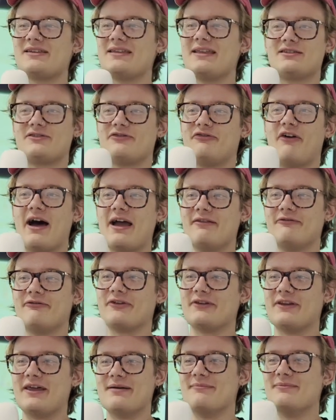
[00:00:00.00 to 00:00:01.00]
that's fine
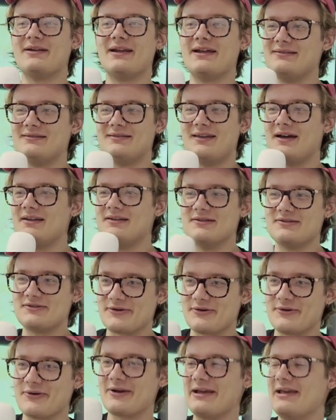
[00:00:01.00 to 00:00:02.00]
for them, but I
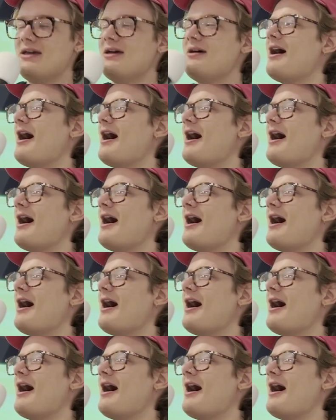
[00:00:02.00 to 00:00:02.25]
disagree.